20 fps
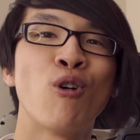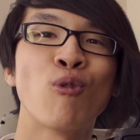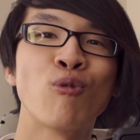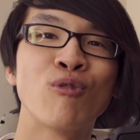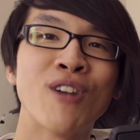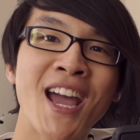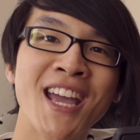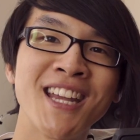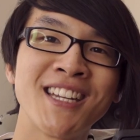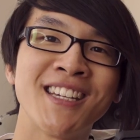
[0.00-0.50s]

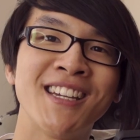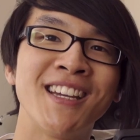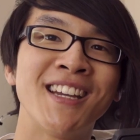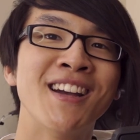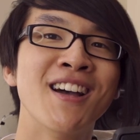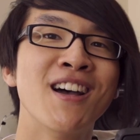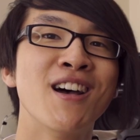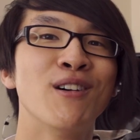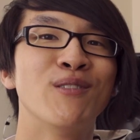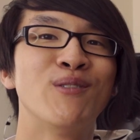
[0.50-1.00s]

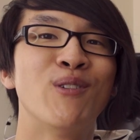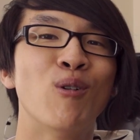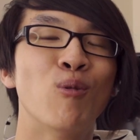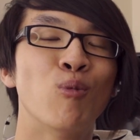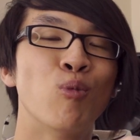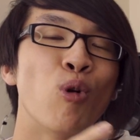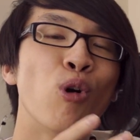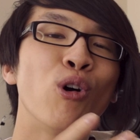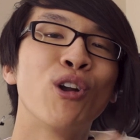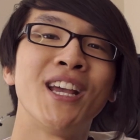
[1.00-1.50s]
rating for
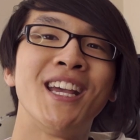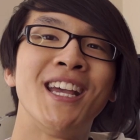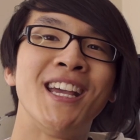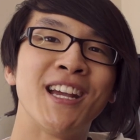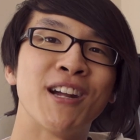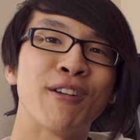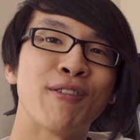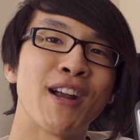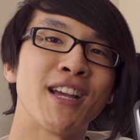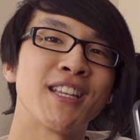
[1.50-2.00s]
water
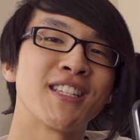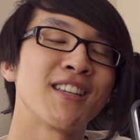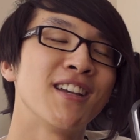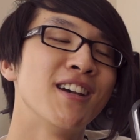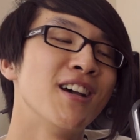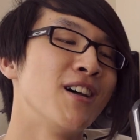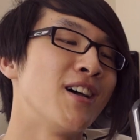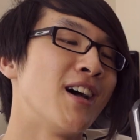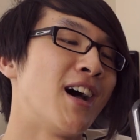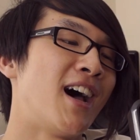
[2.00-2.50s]
ingress.
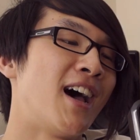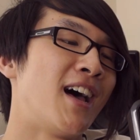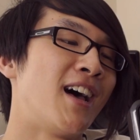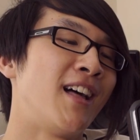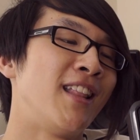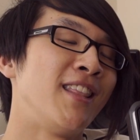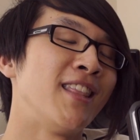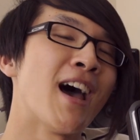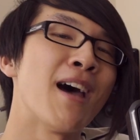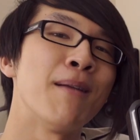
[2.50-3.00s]

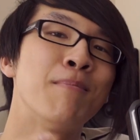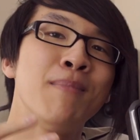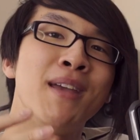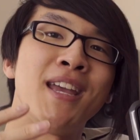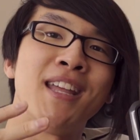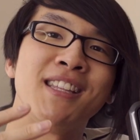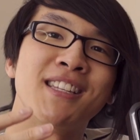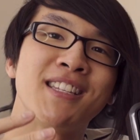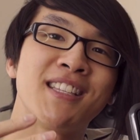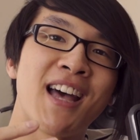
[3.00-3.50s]
And that
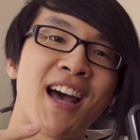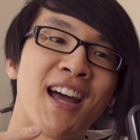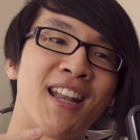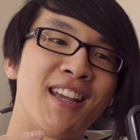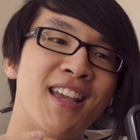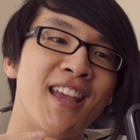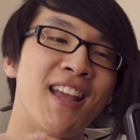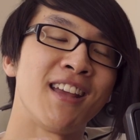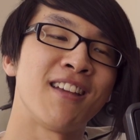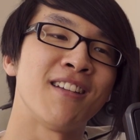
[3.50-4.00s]
means
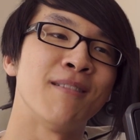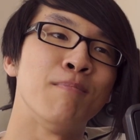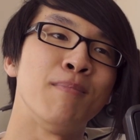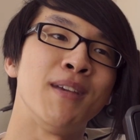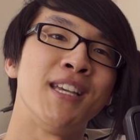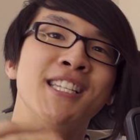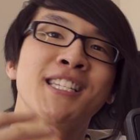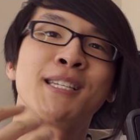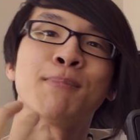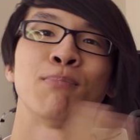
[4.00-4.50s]
that it can
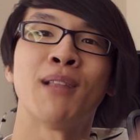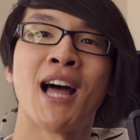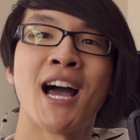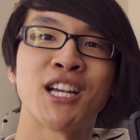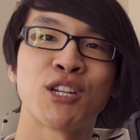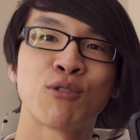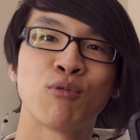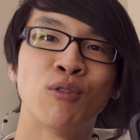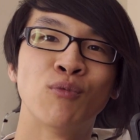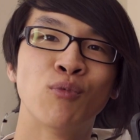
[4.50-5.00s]
be
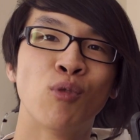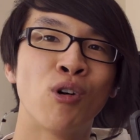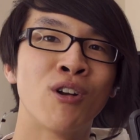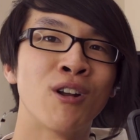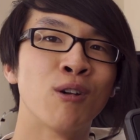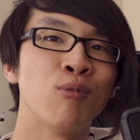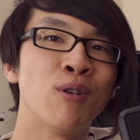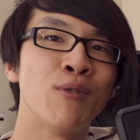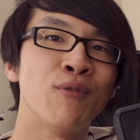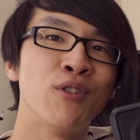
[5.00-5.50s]
splashed with
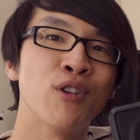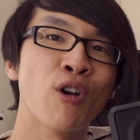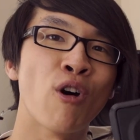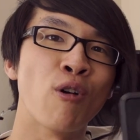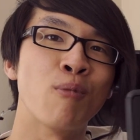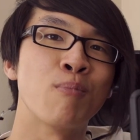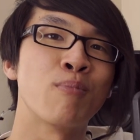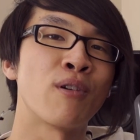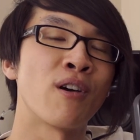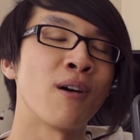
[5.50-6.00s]
water with
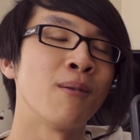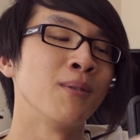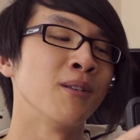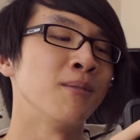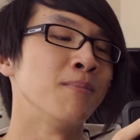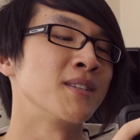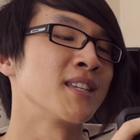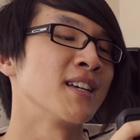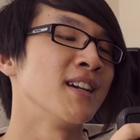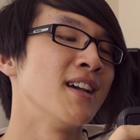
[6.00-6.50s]
no
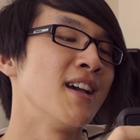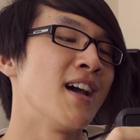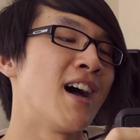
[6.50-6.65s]
problems.